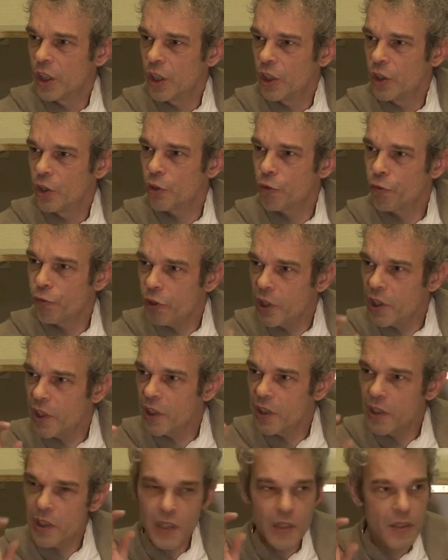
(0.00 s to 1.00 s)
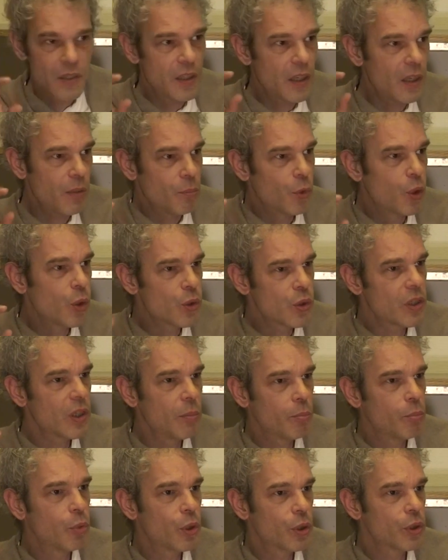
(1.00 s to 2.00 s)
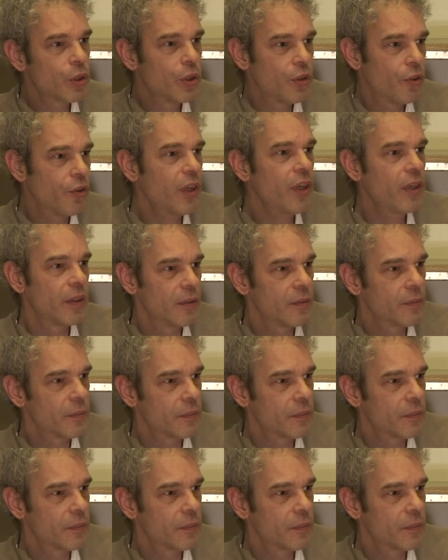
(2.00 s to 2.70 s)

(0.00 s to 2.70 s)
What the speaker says: Your feeling is the most important thing.